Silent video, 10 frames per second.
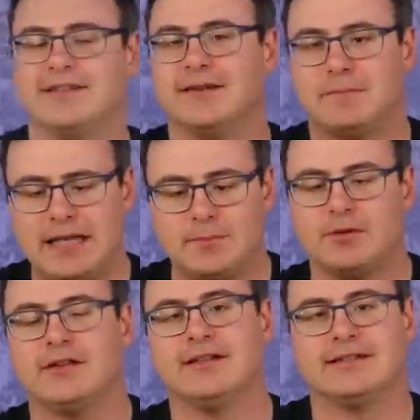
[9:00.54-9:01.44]
and the
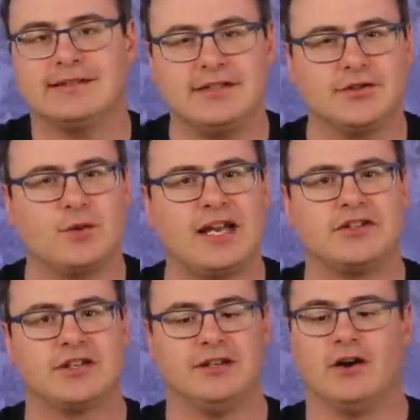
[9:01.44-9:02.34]
people and the
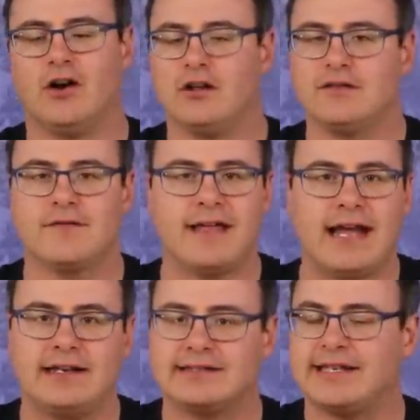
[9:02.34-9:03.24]
situation, all of
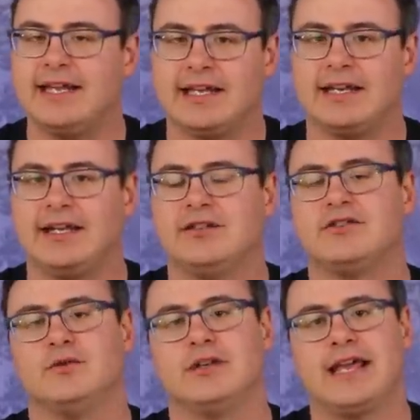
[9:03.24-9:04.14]
that is taken
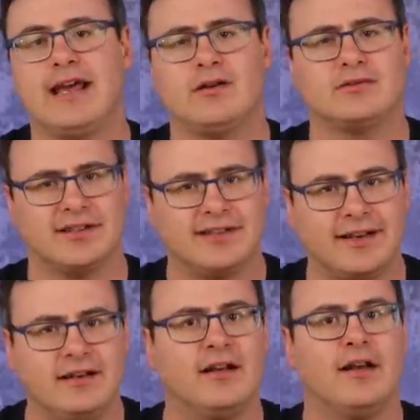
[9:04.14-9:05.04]
into account, and
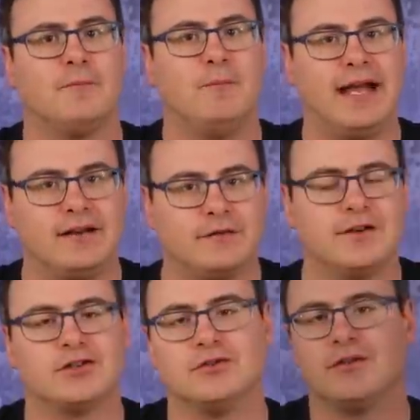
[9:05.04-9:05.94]
then beneficial